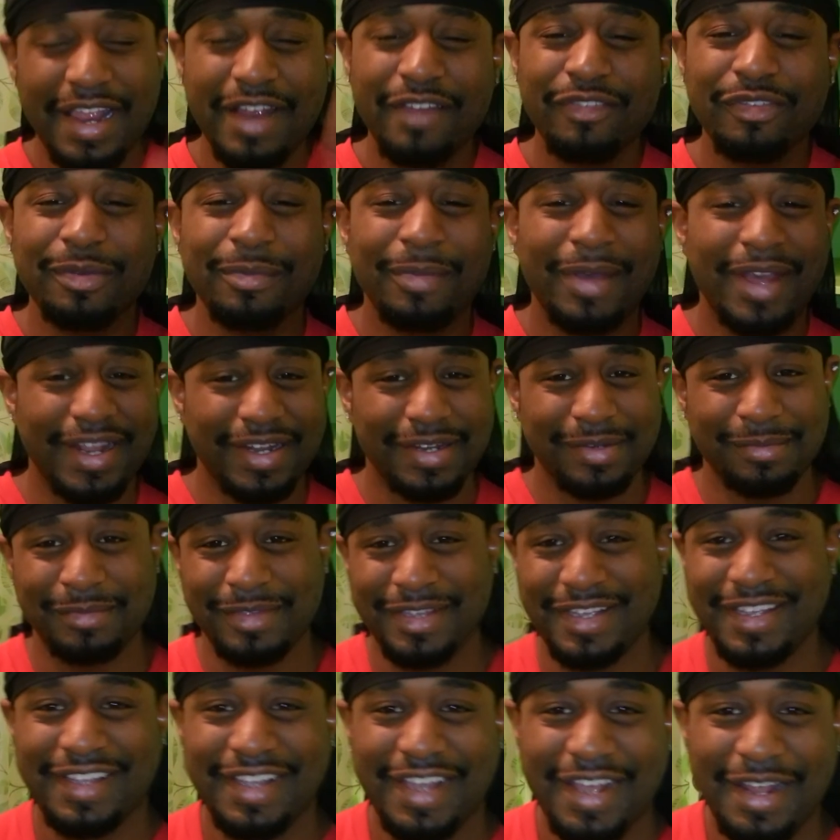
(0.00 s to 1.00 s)
Everybody,
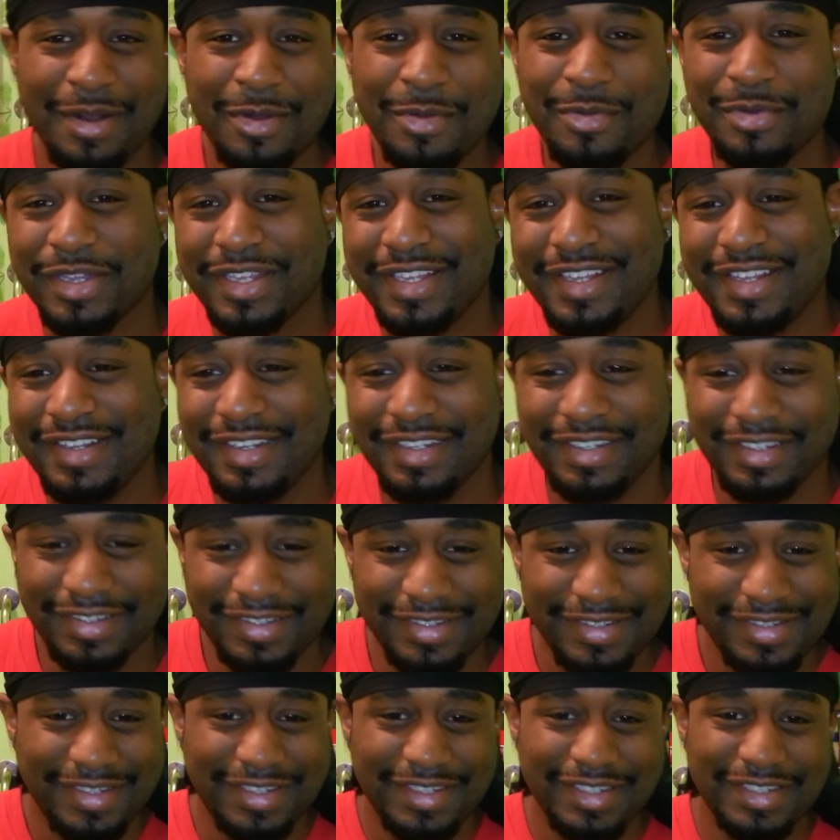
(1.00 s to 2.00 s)
man. I don't
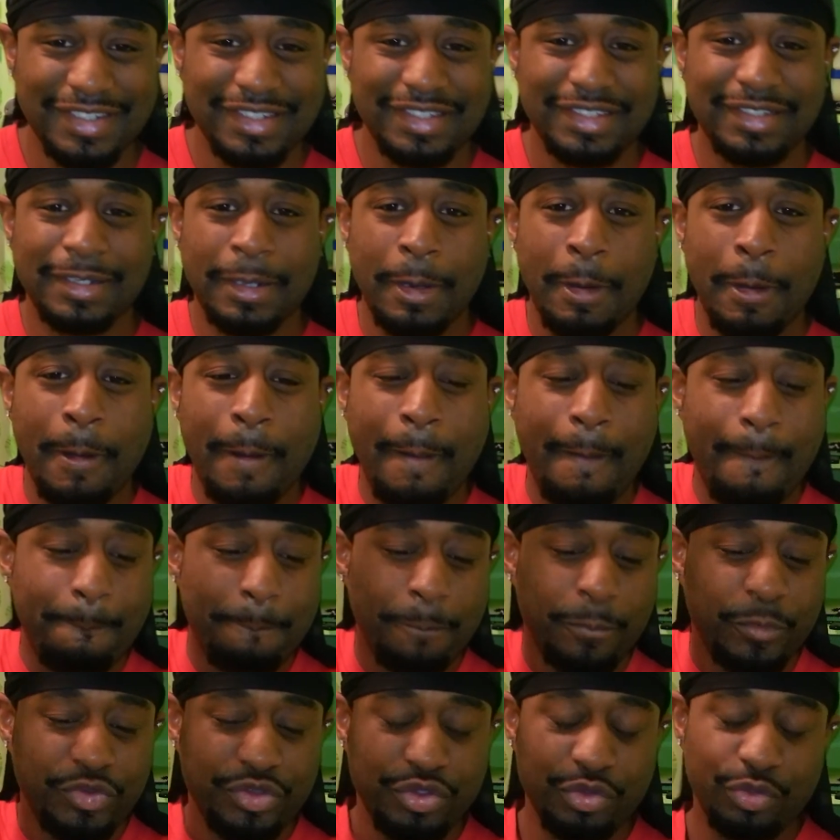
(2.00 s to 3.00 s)
care because
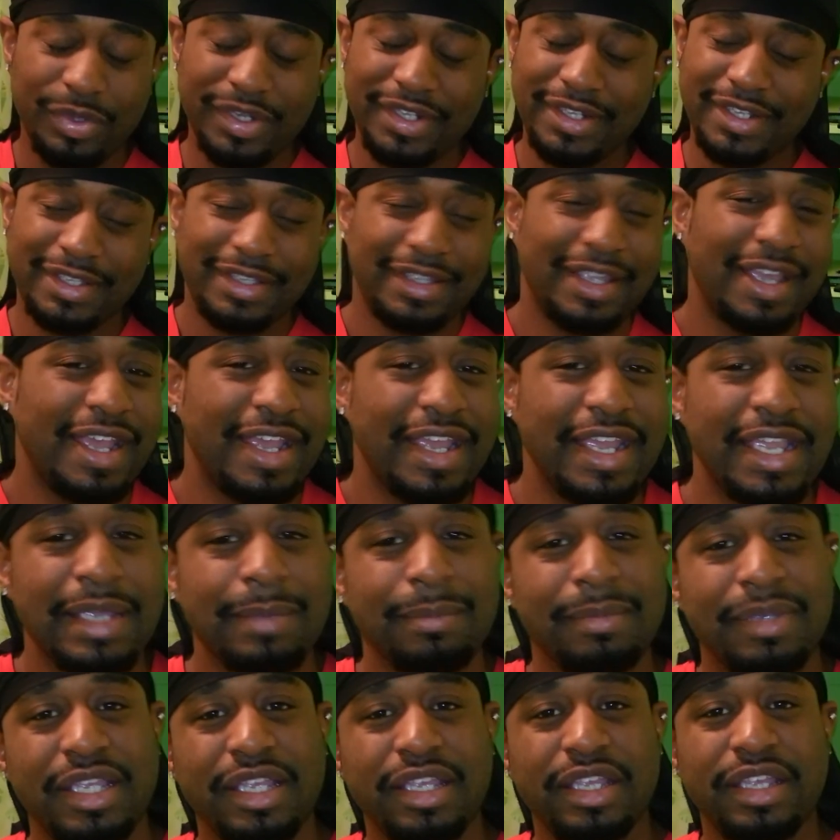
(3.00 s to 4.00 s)
you win the
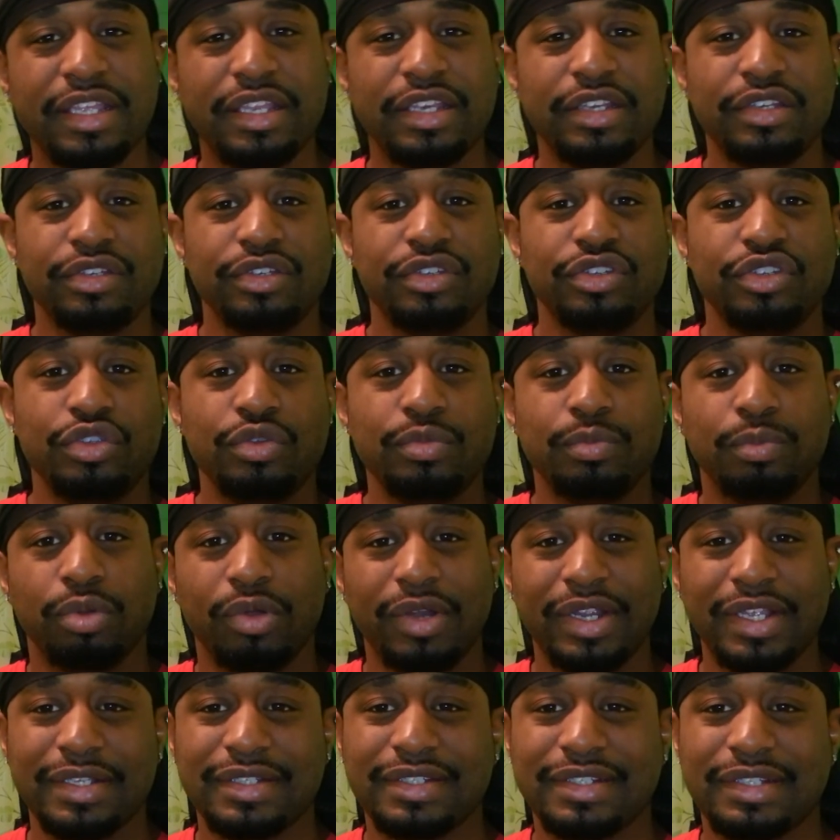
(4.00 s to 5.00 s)
game and you
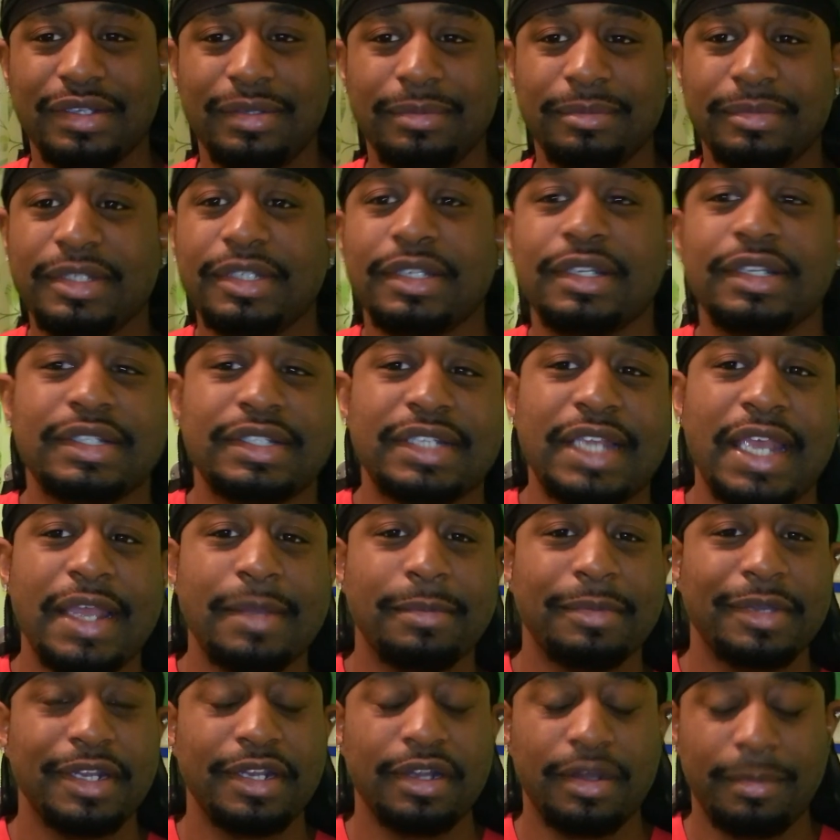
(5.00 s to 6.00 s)
bringing something to the
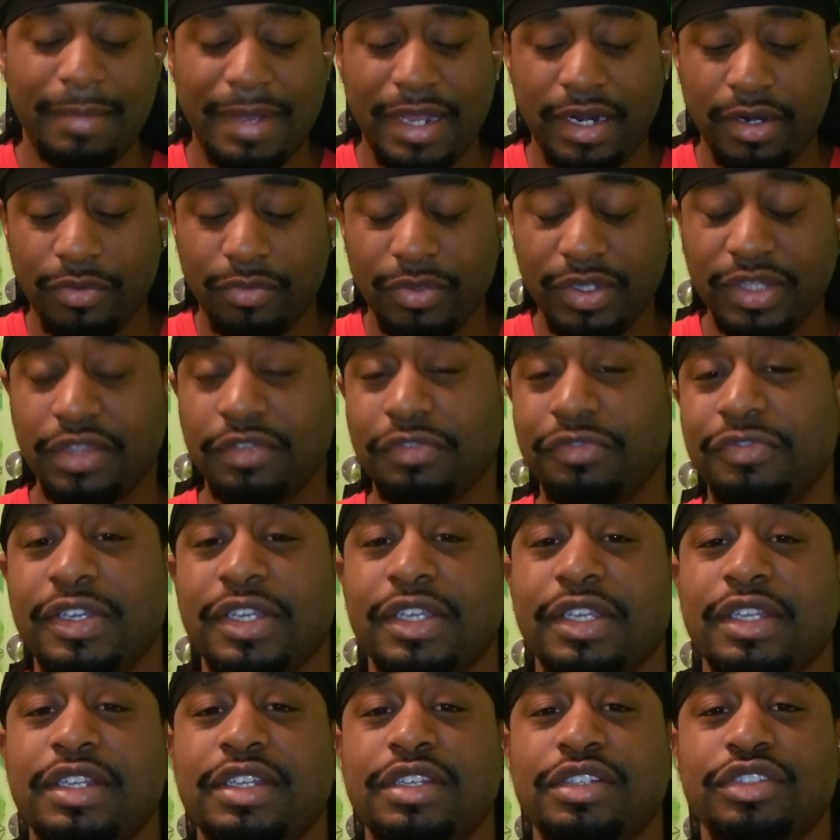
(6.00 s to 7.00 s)
table. It don't matter what the
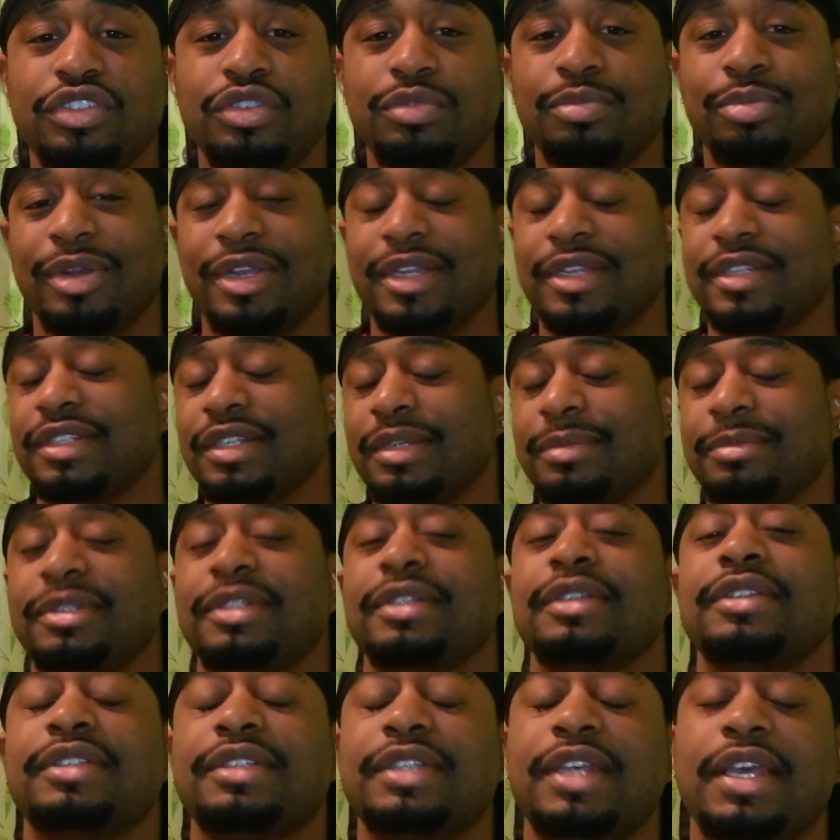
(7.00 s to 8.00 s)
fuck it is, you bringing something
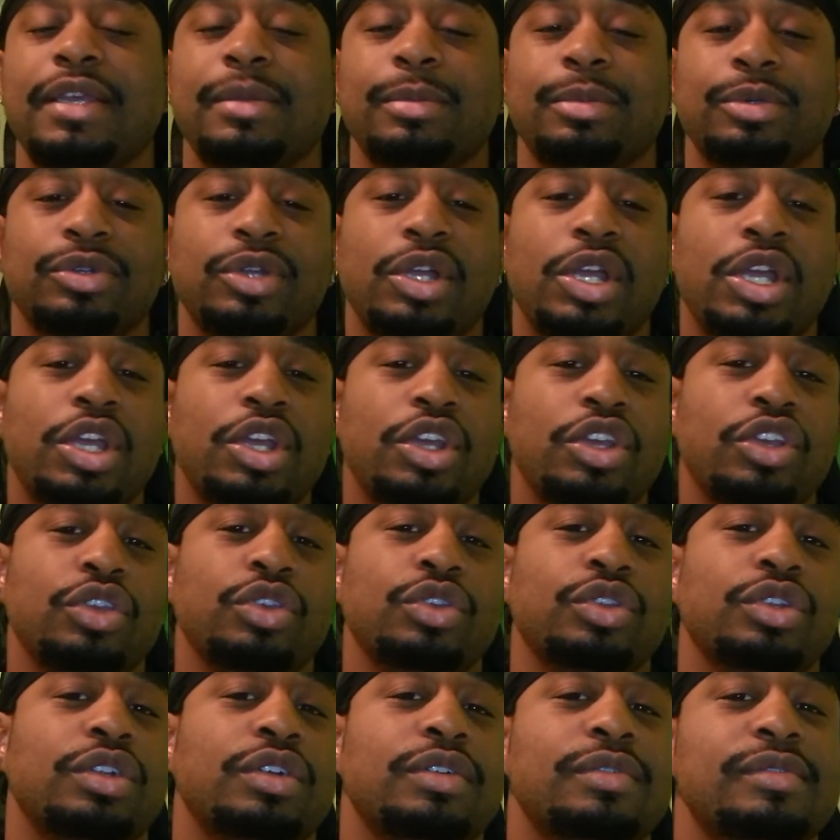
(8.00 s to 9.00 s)
to the table.
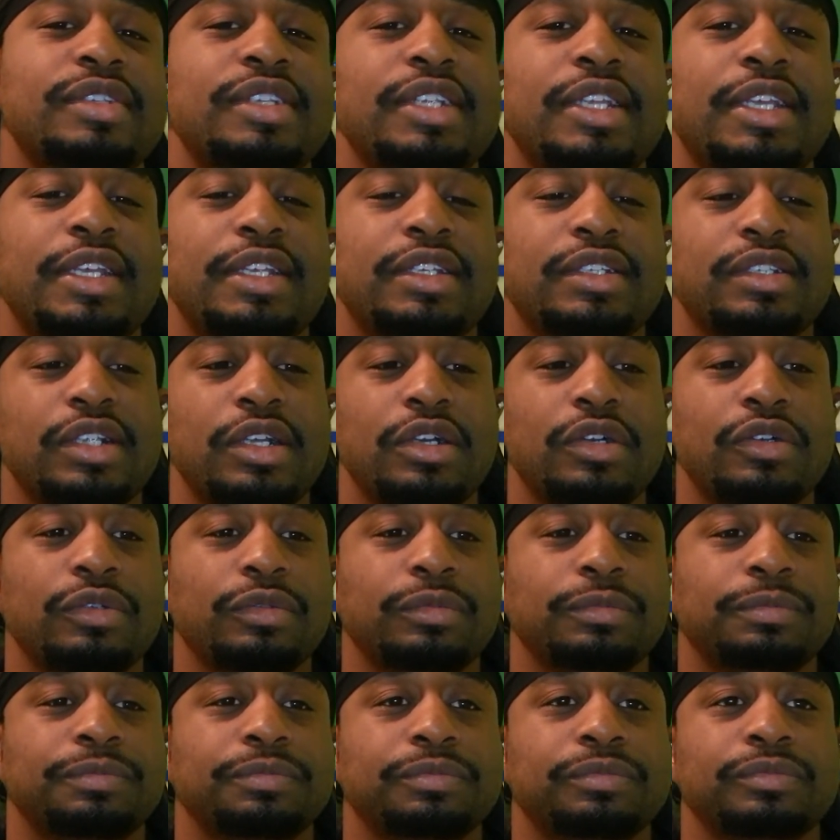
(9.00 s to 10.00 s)
You know what I'm saying?
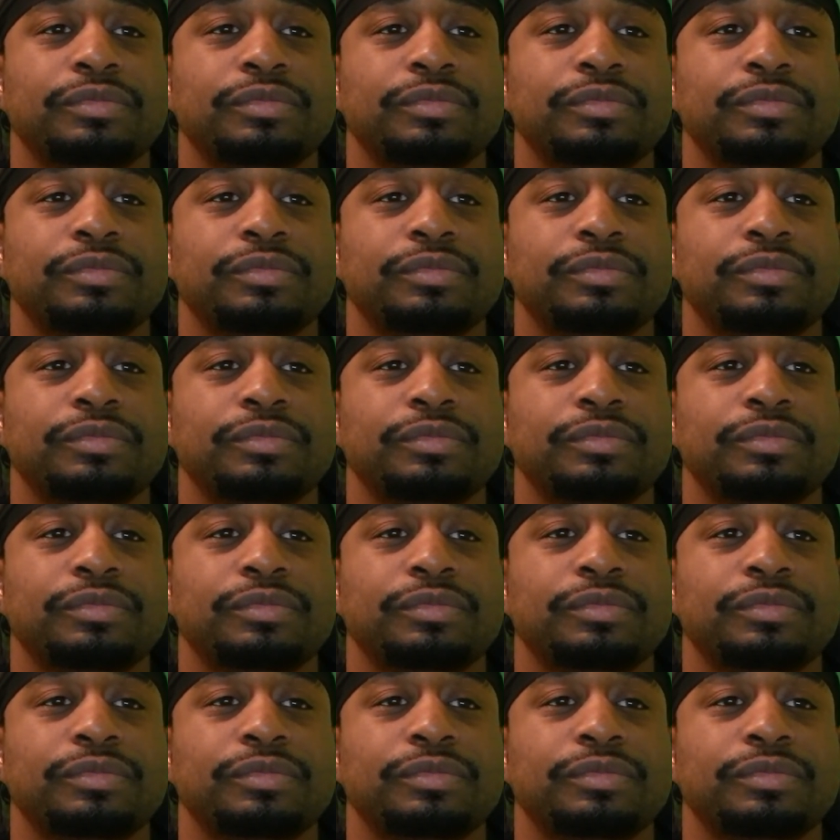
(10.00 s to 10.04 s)
So